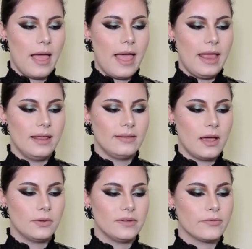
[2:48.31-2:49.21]
I let
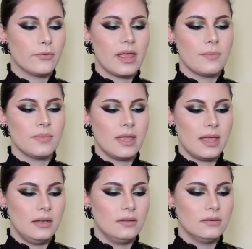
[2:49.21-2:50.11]
out a scream
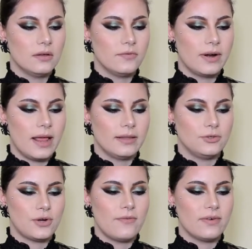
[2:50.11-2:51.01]
and looked over at
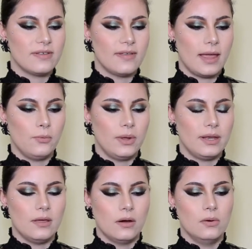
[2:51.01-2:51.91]
the driver's side
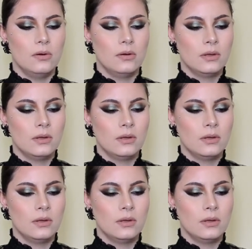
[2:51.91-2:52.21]
window.